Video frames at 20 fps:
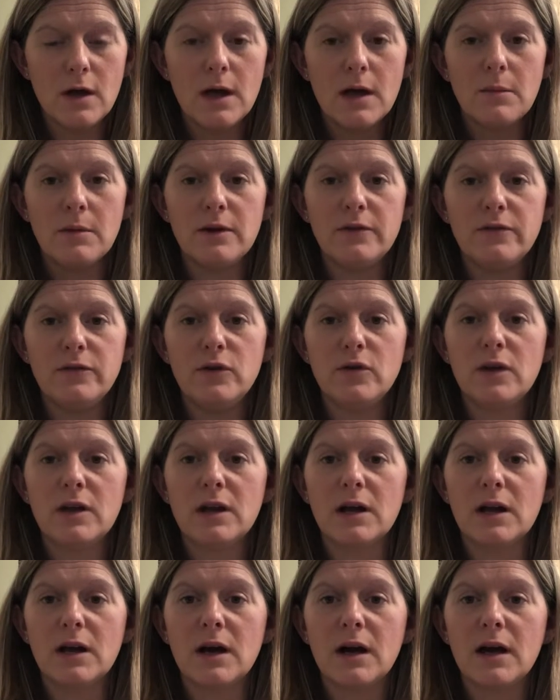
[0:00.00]
but if you get a
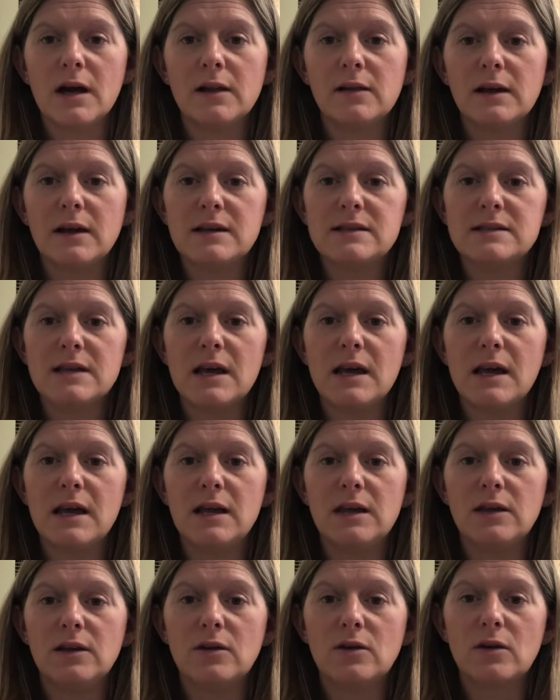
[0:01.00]
cut, like
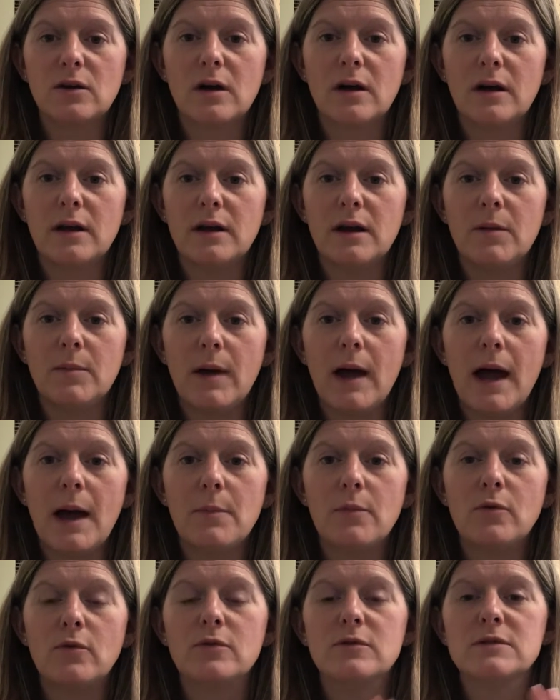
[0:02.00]
say you're cutting up
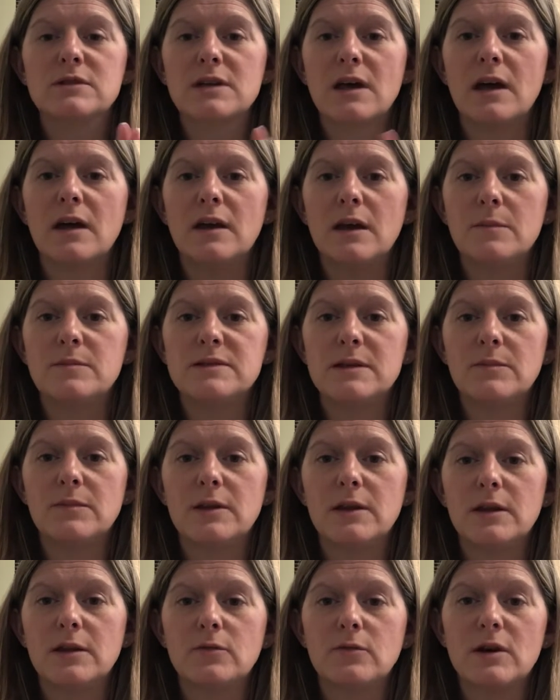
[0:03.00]
apples, cutting up something
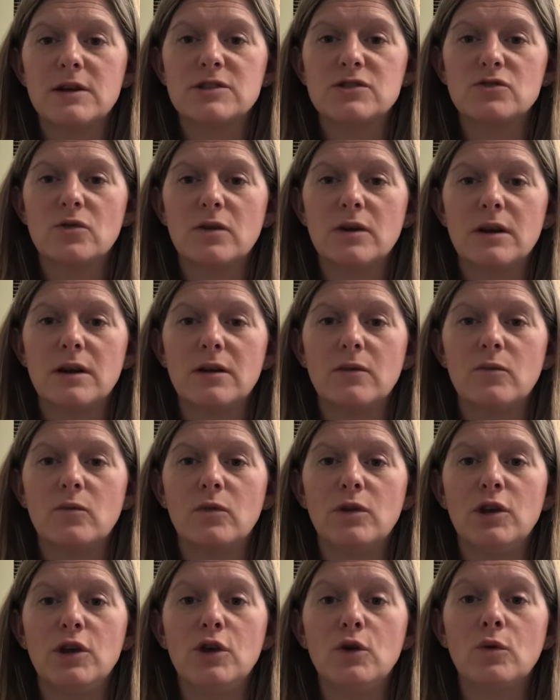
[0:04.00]
in the restaurant, and
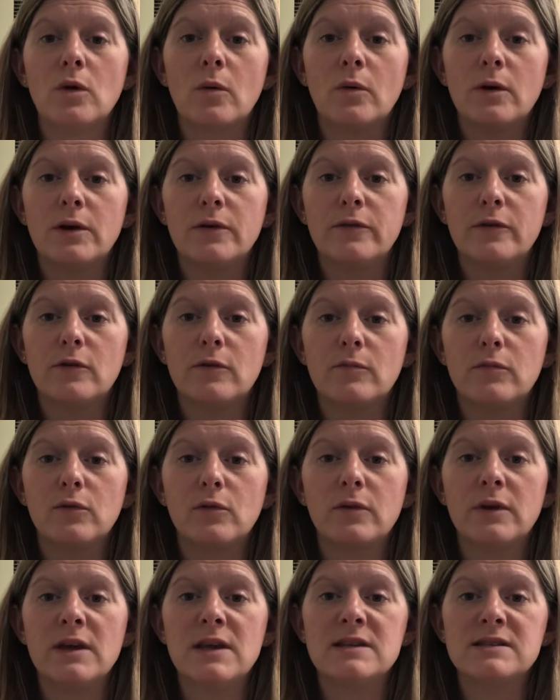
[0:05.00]
you or one of your
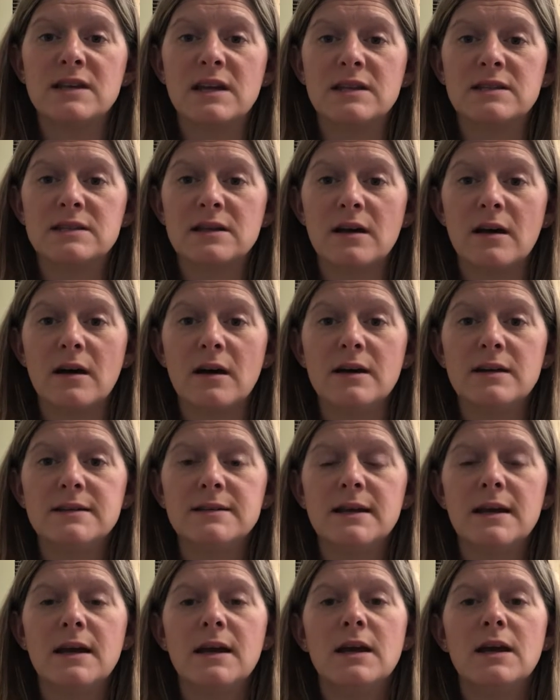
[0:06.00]
employees gets cut,
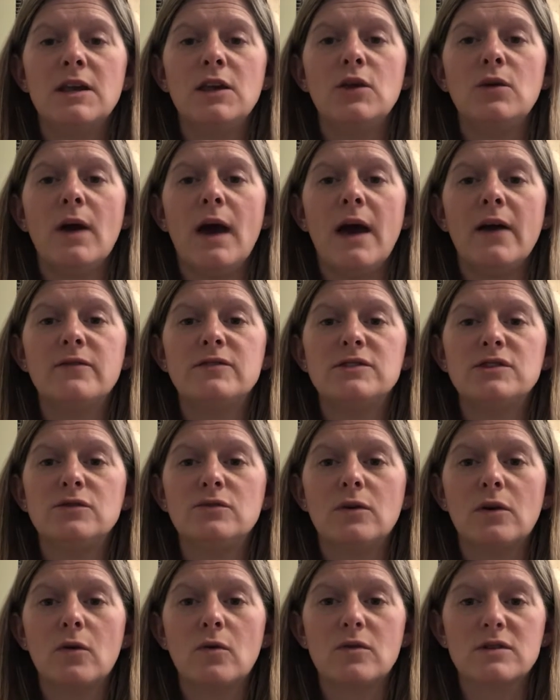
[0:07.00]
you have to,
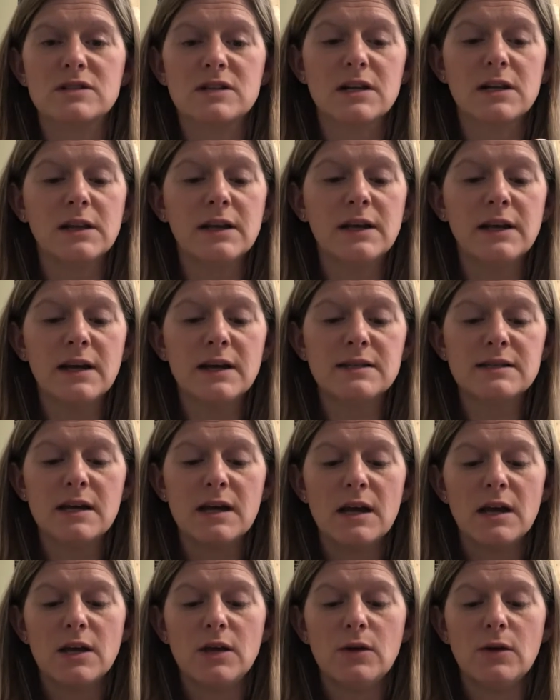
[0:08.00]
of course, clean it.
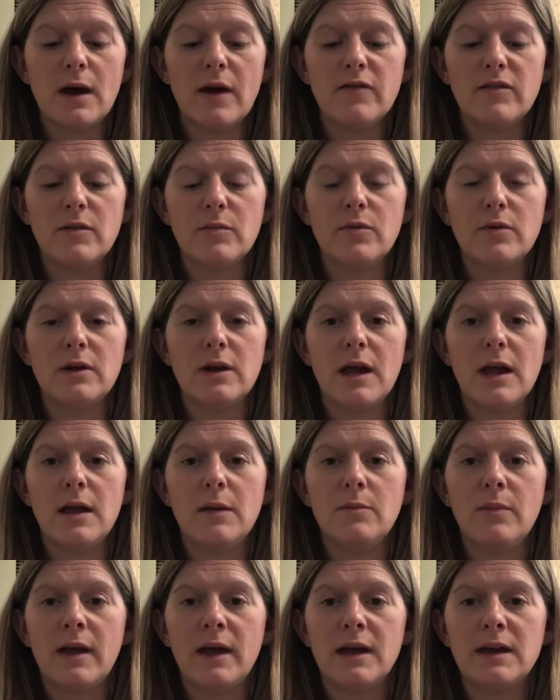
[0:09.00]
You have to put a
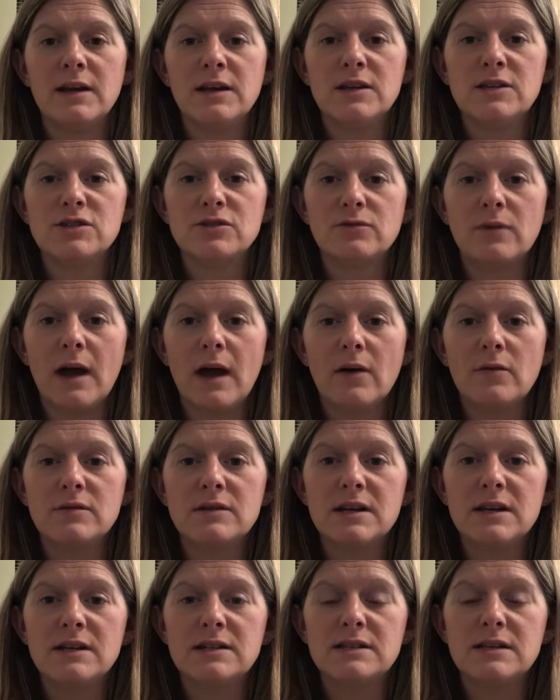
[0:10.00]
bandage around
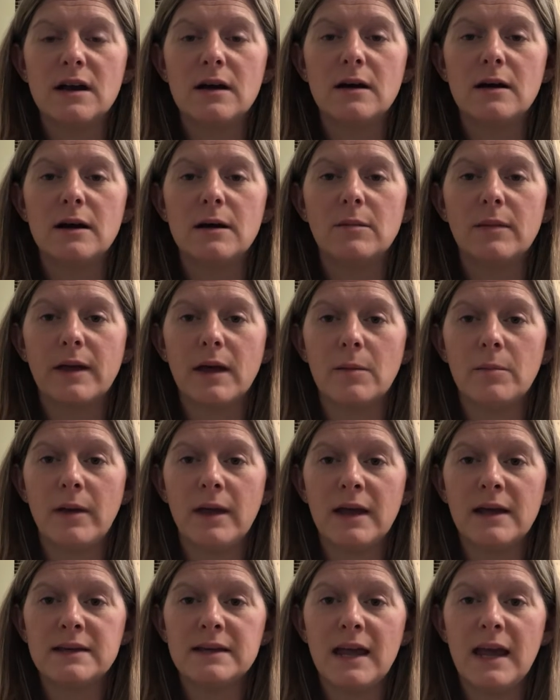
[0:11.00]
it, like a
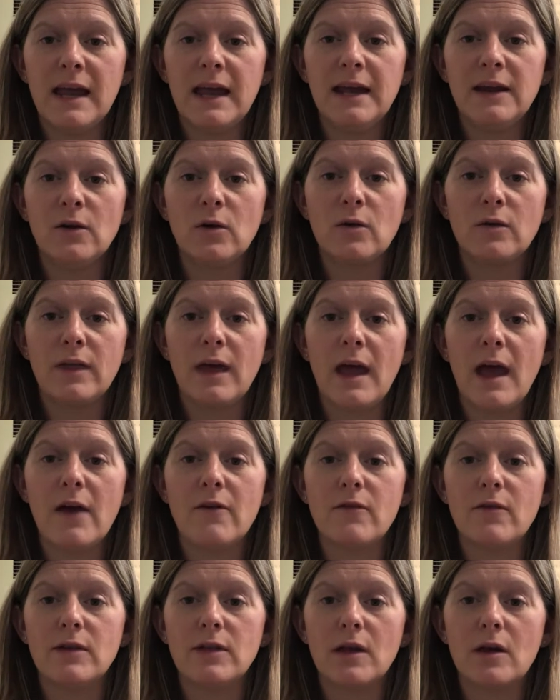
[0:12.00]
Band-Aid, or they have
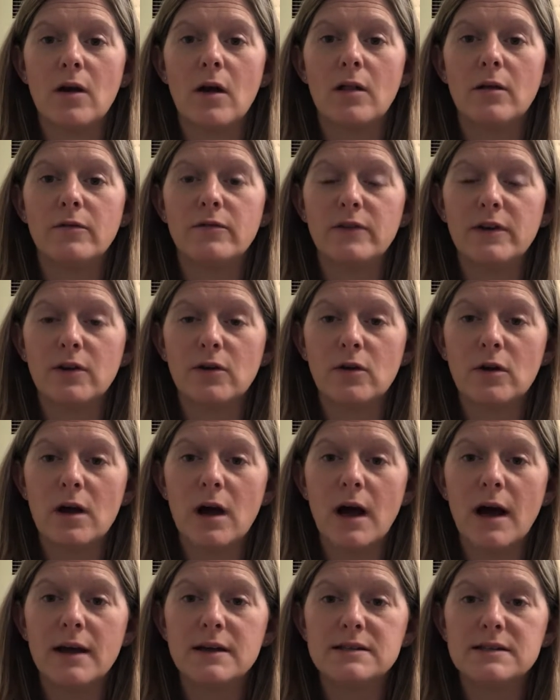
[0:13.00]
what they call a finger
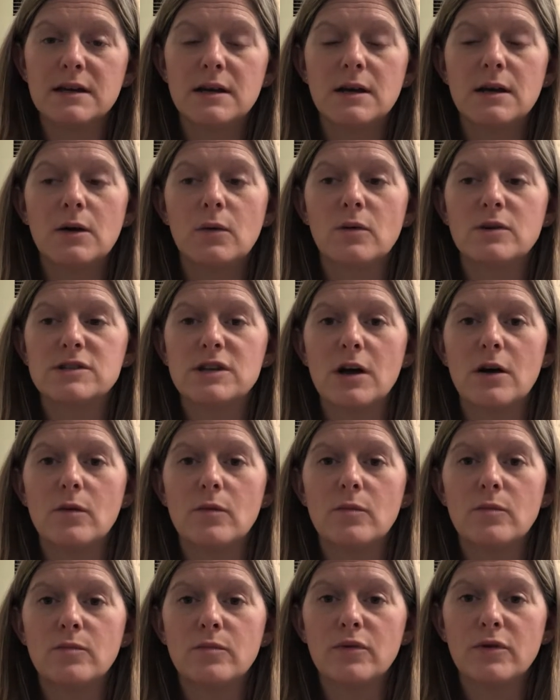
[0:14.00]
cot, which I'll
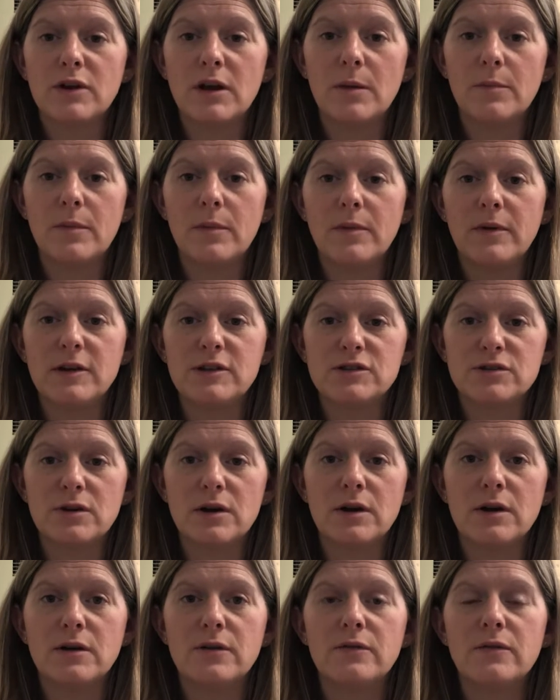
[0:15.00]
put up a picture
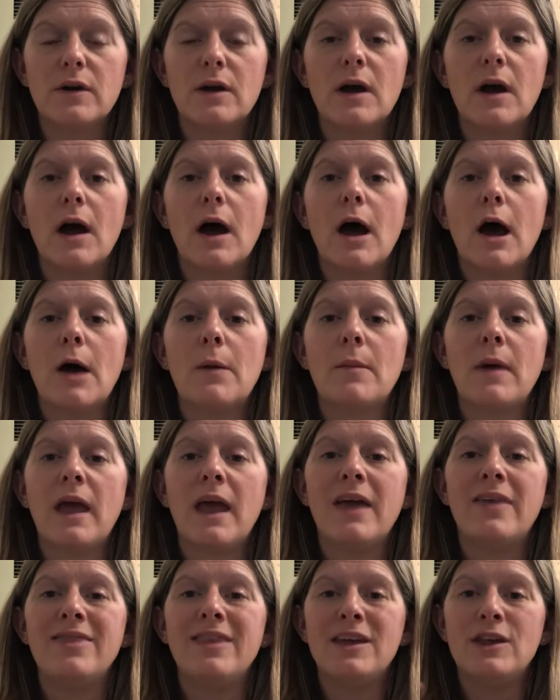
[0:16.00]
of,
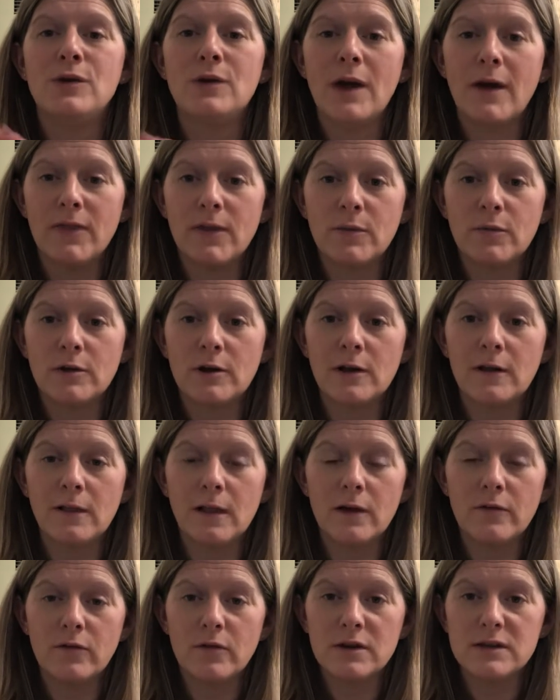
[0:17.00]
and then you have to put a
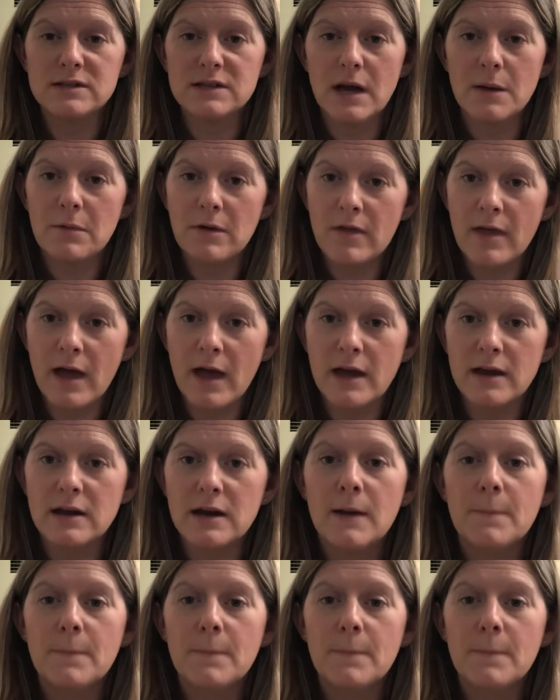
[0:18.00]
glove on top of that.